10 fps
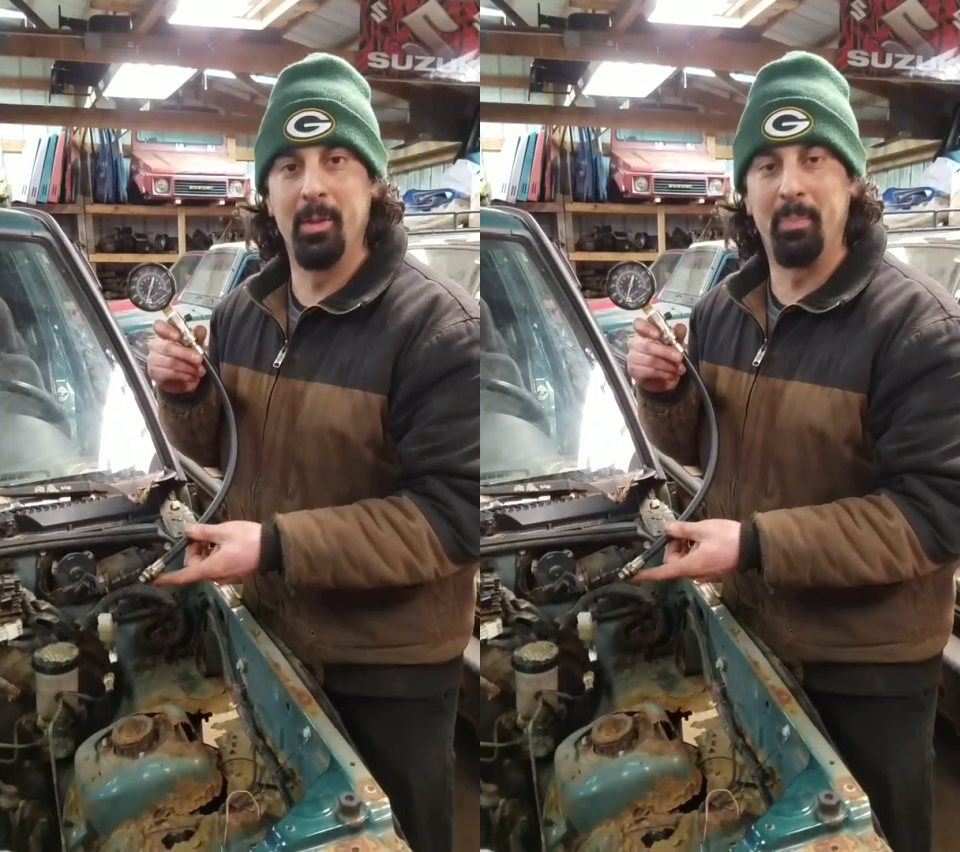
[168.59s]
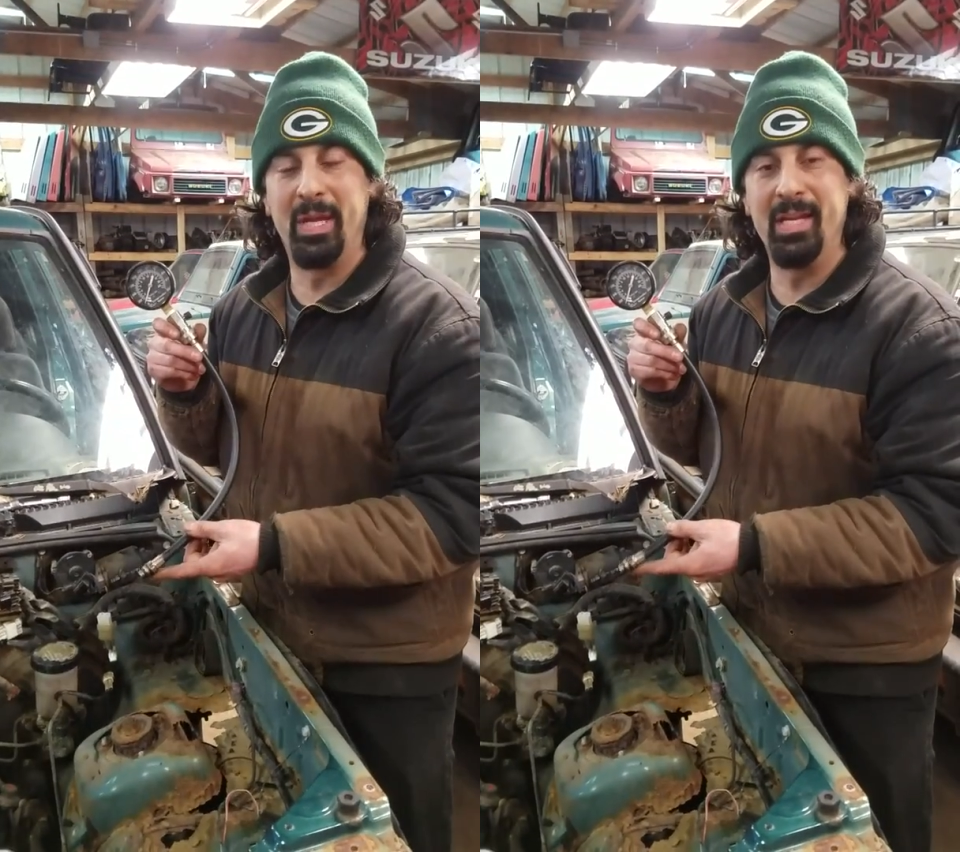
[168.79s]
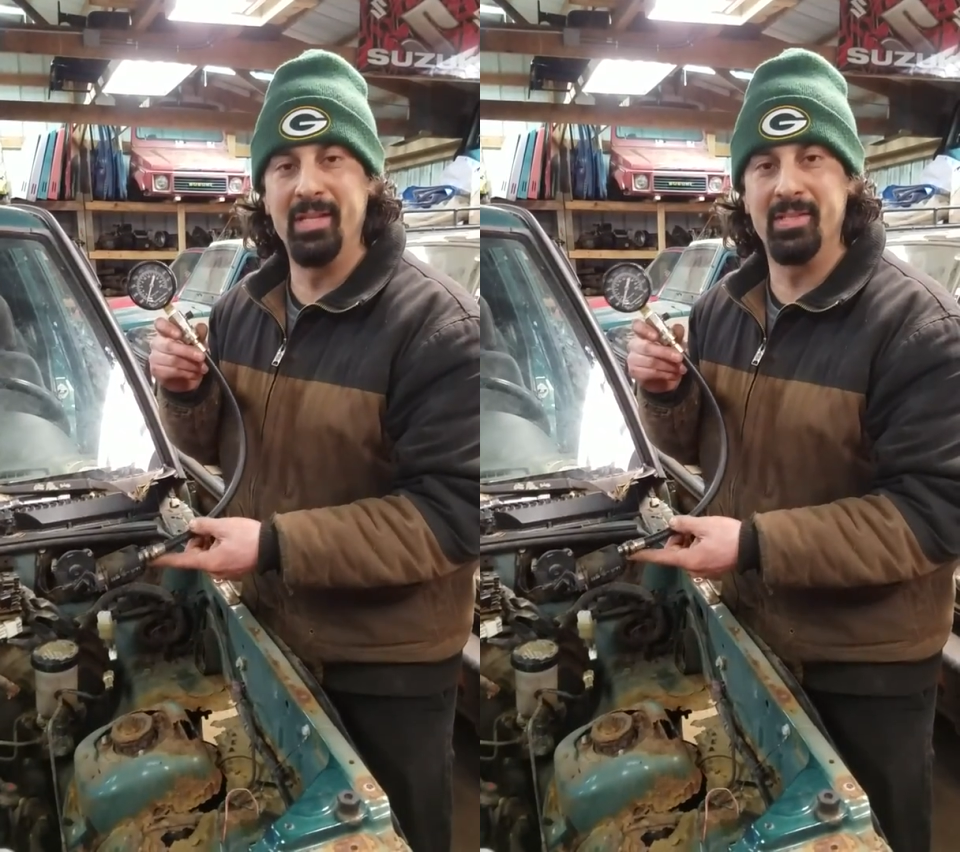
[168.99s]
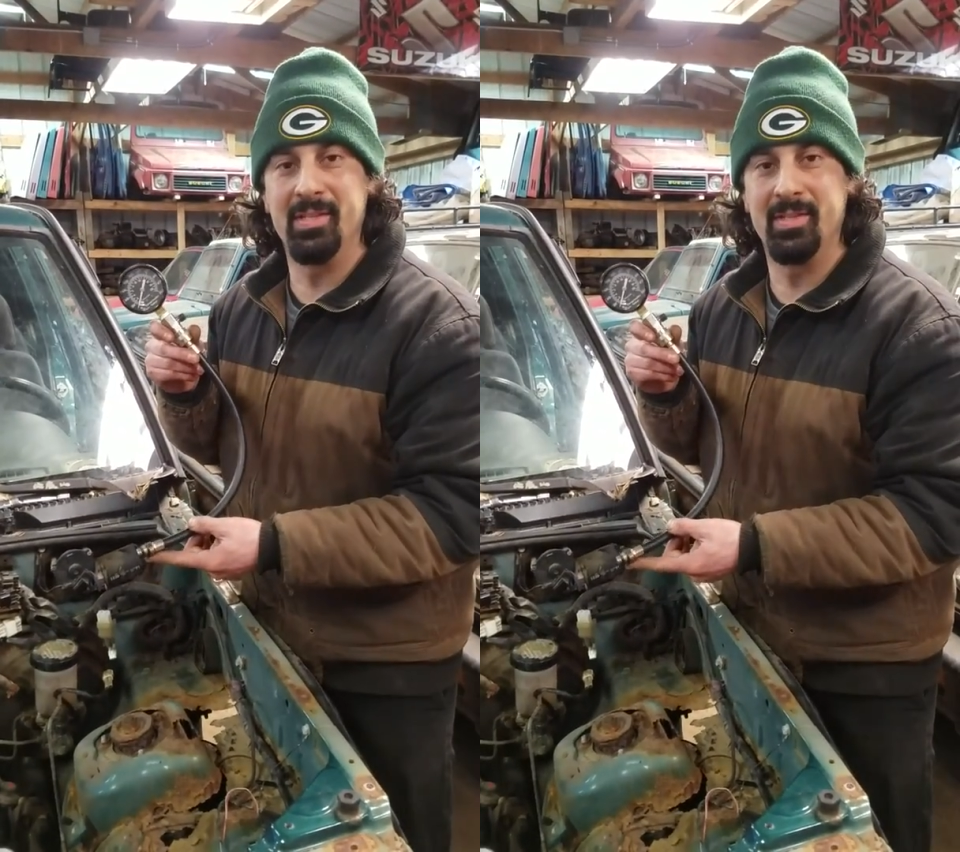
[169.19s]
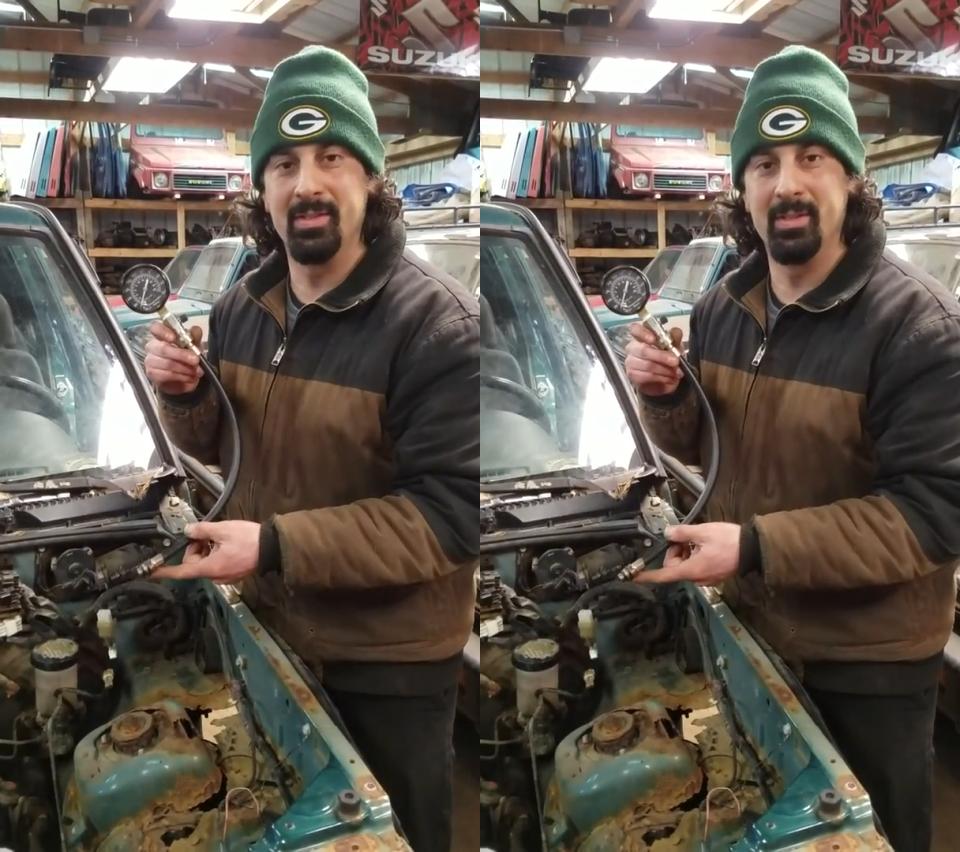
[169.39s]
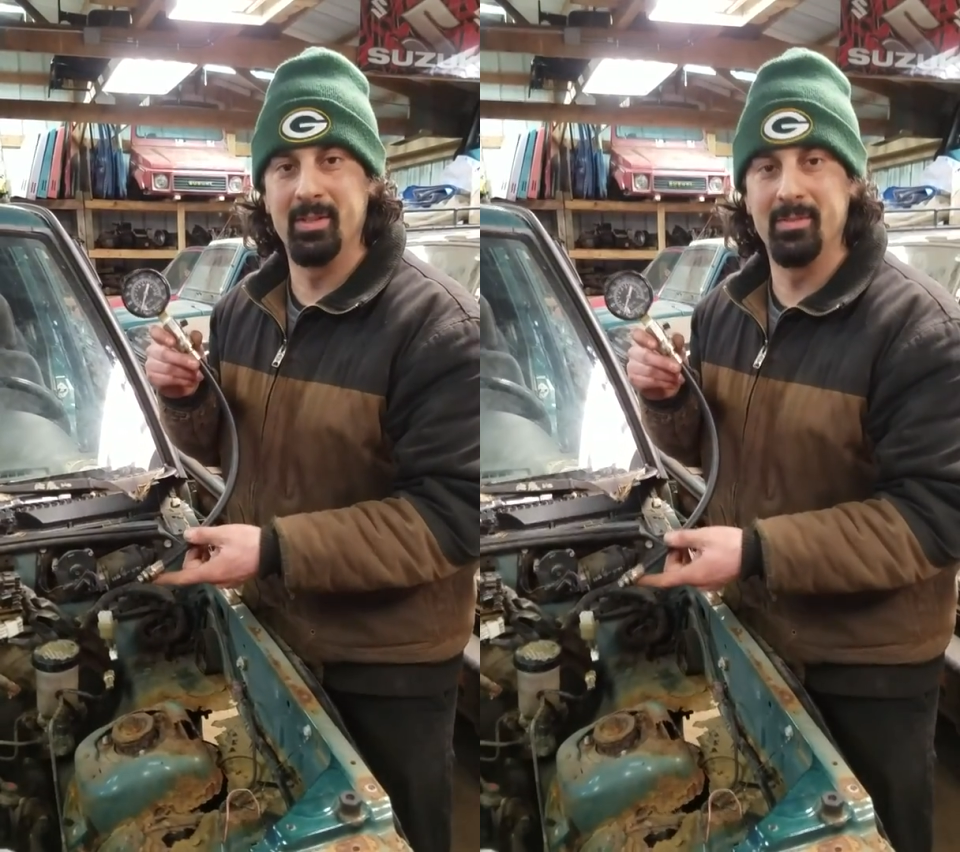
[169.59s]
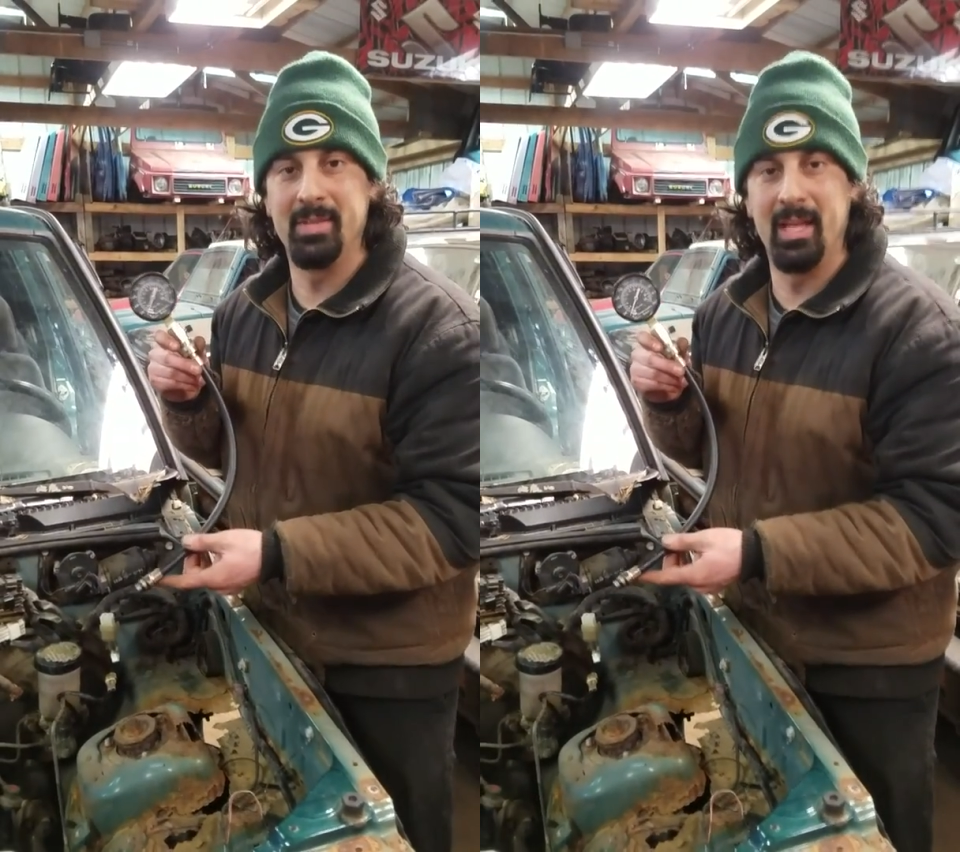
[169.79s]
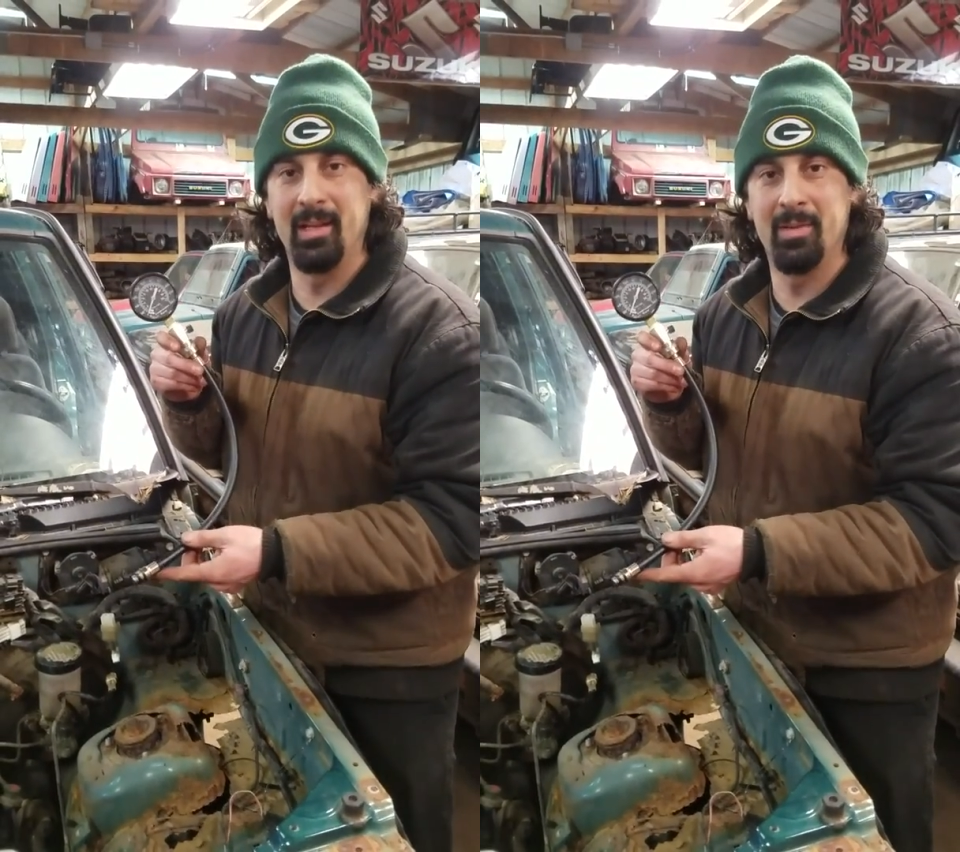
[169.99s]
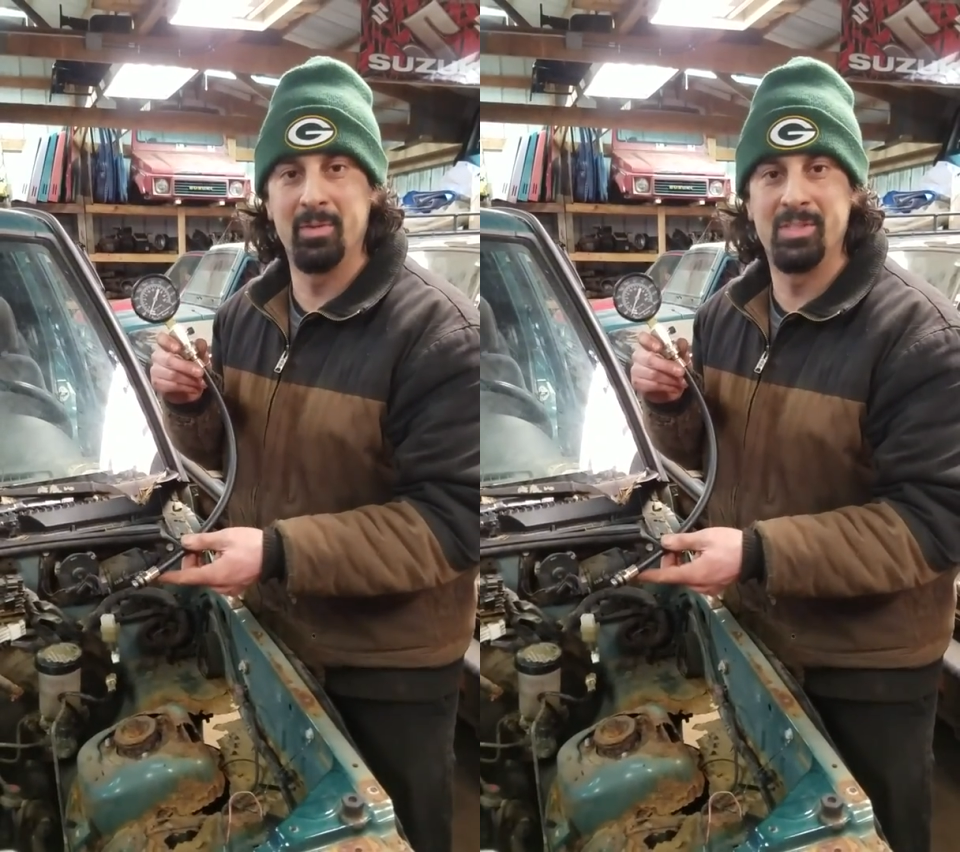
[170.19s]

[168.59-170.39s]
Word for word: the piece de la